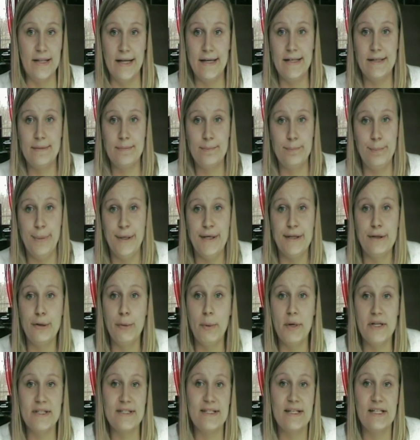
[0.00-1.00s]
Like, pick the
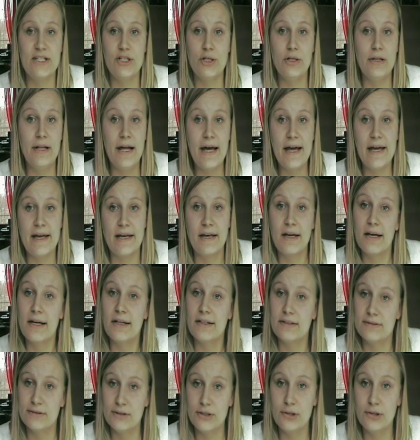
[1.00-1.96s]
ones that you like and